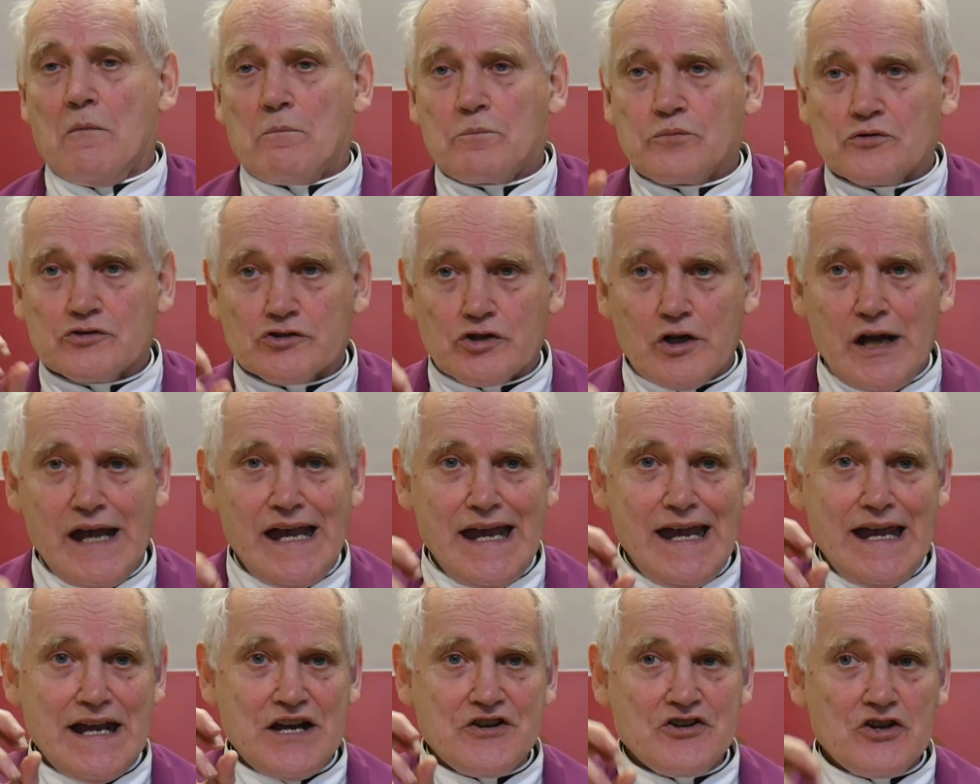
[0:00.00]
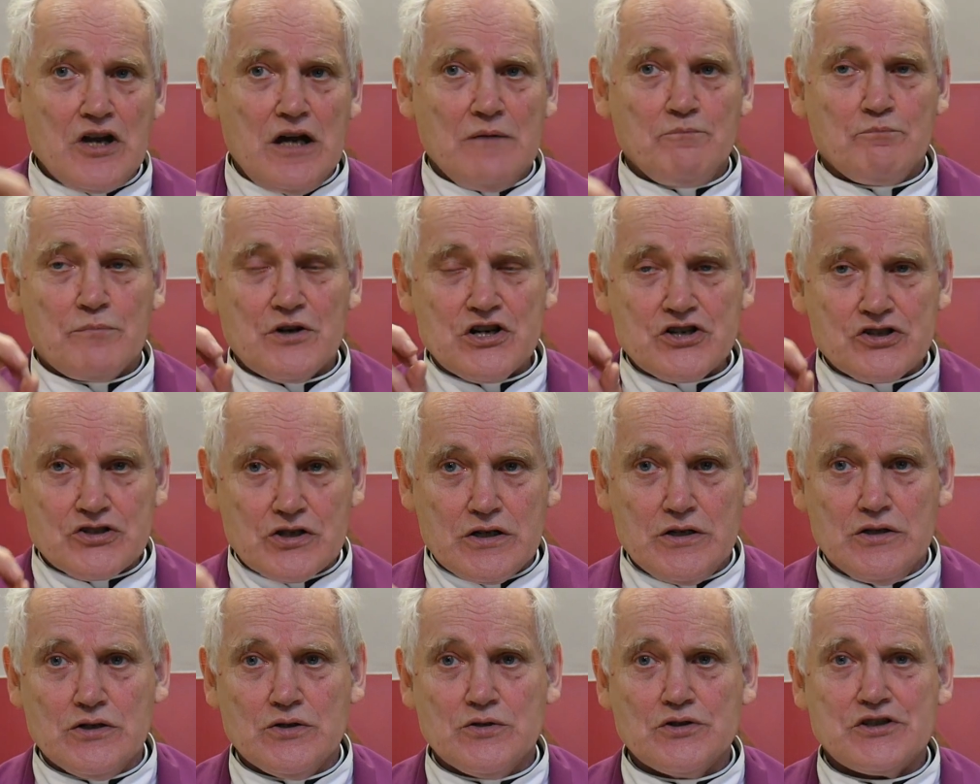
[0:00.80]
Praying, number
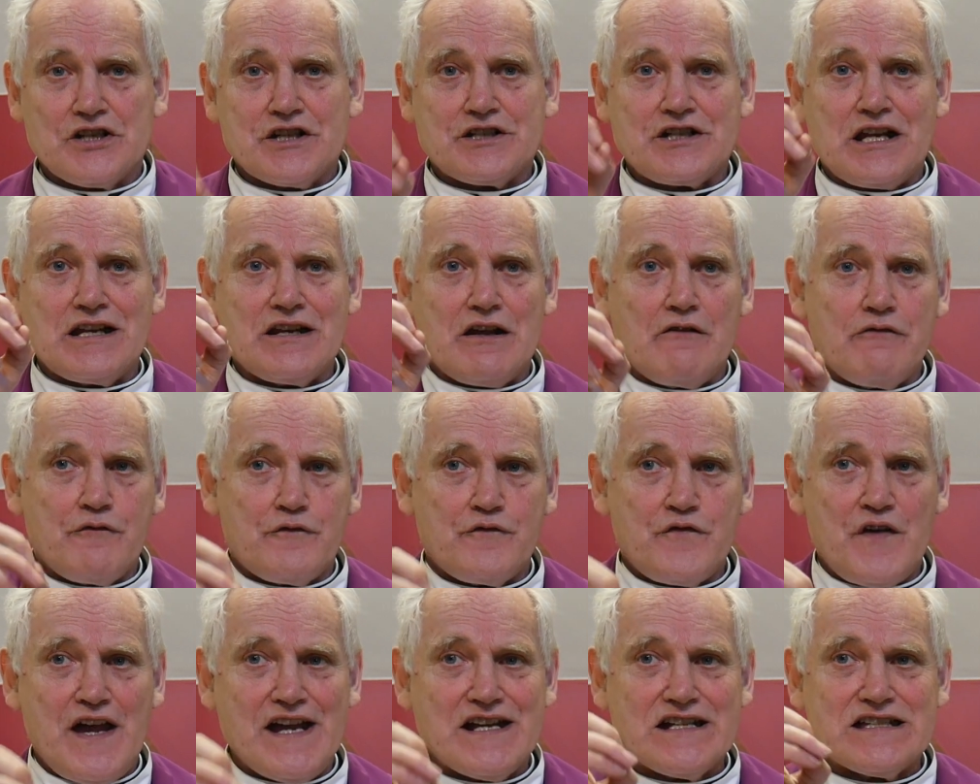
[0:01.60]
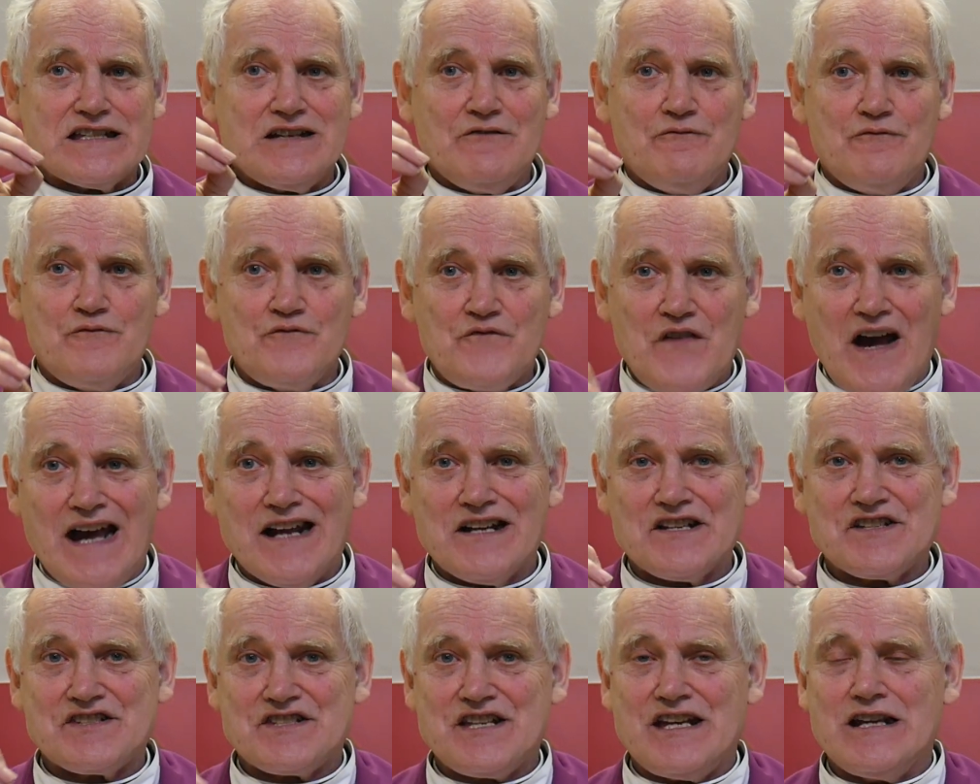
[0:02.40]
two, that an effective
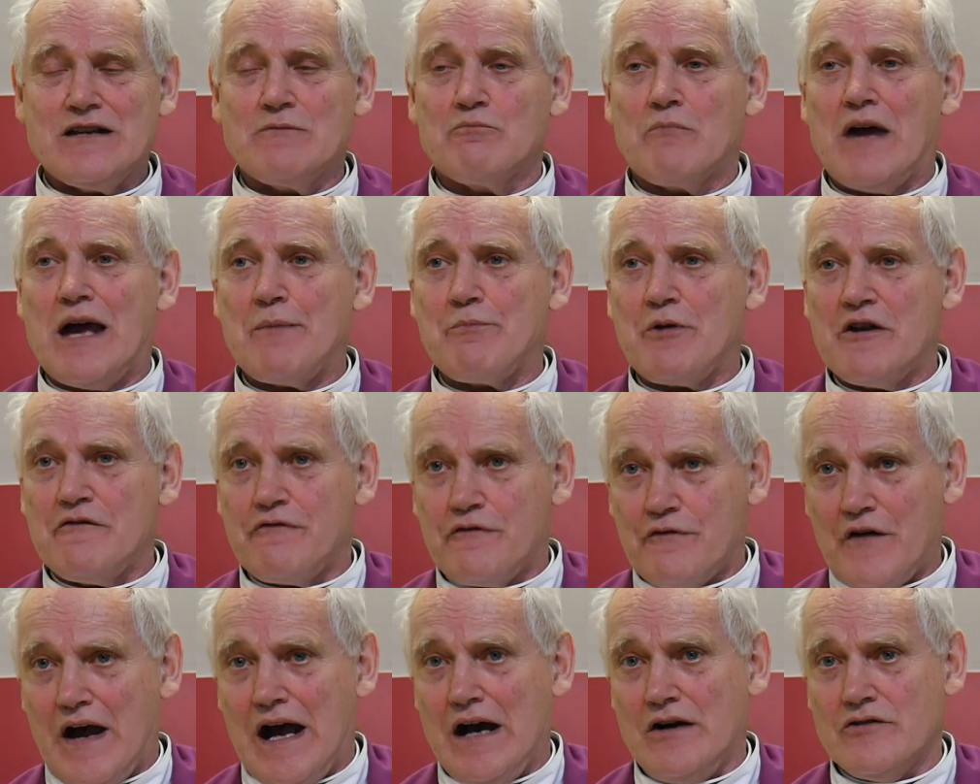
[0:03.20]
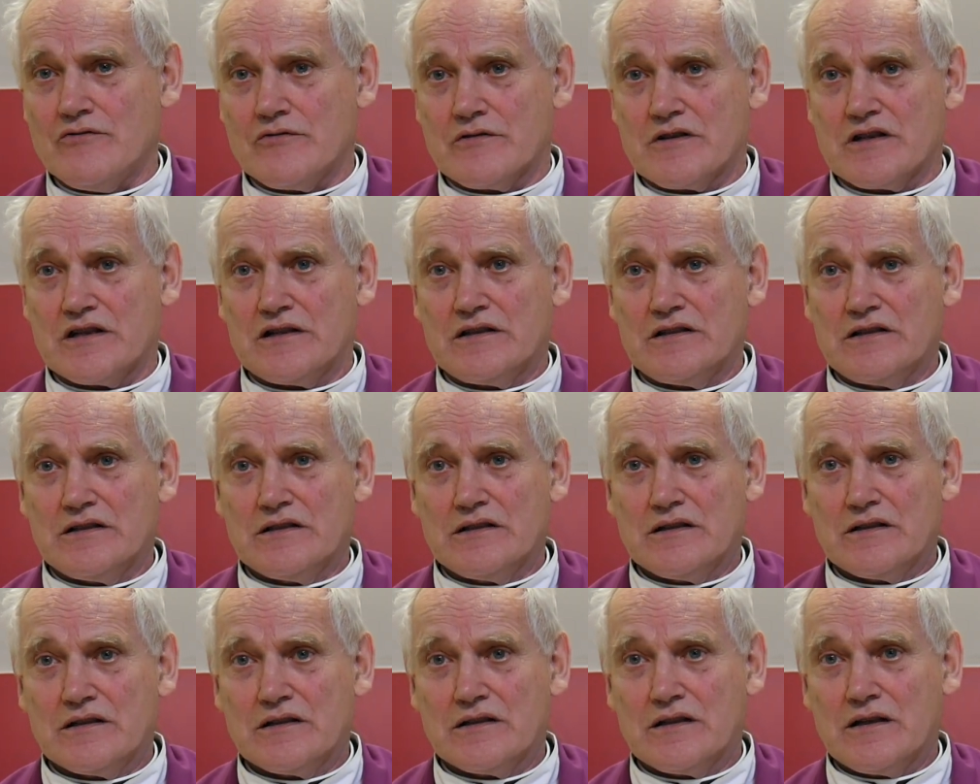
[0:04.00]
vaccine may be found.
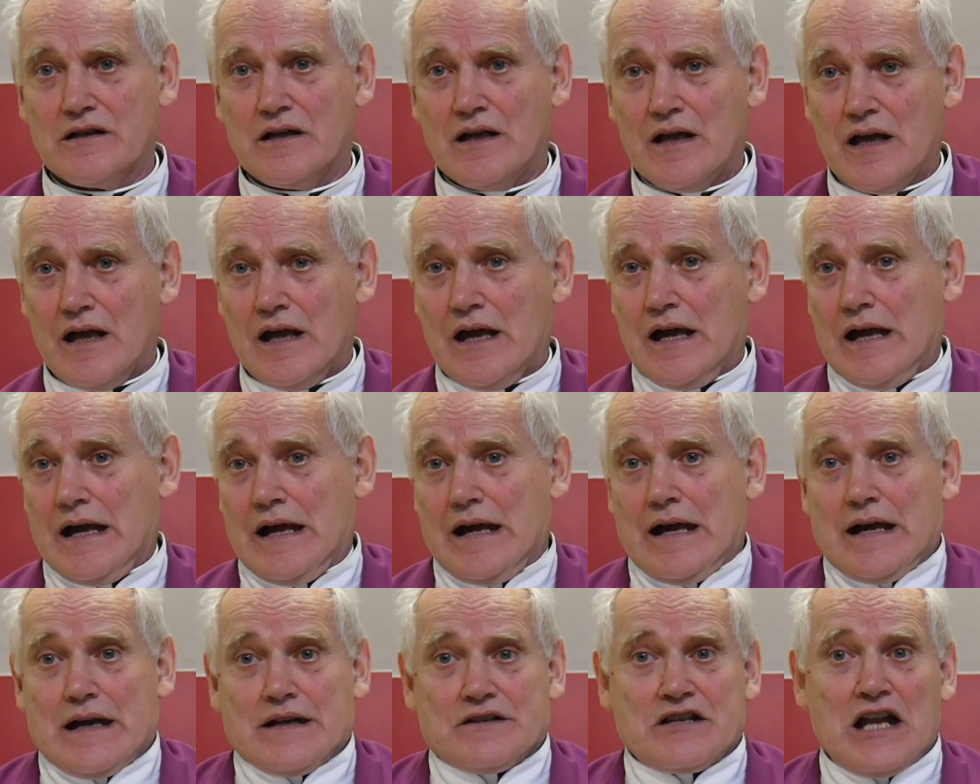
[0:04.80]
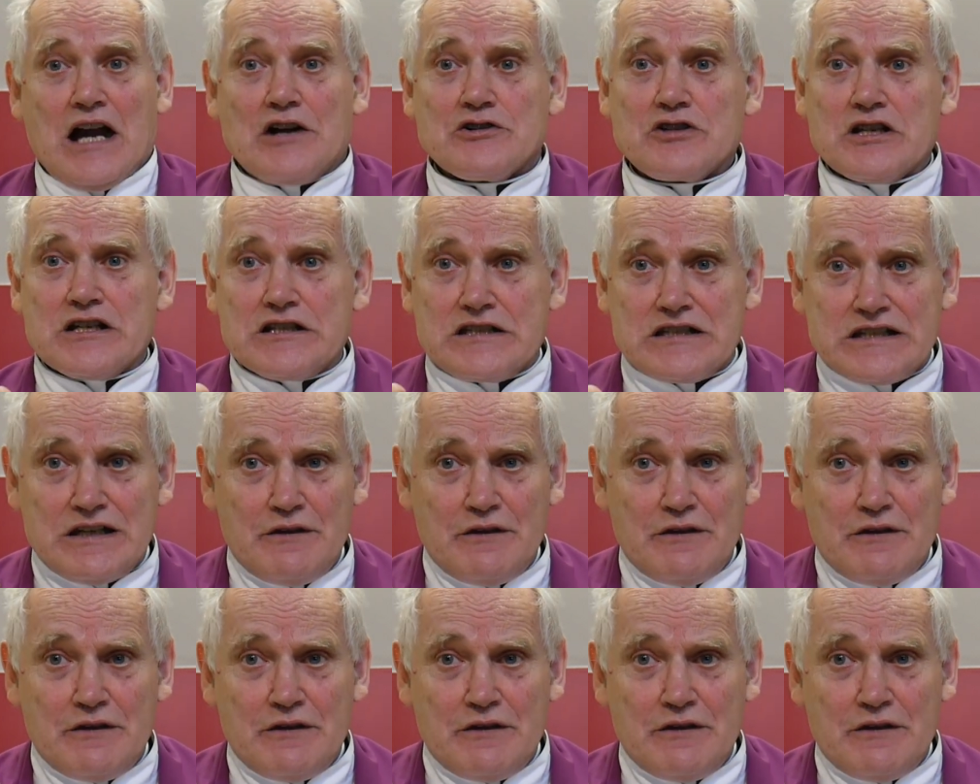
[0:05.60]
Now, the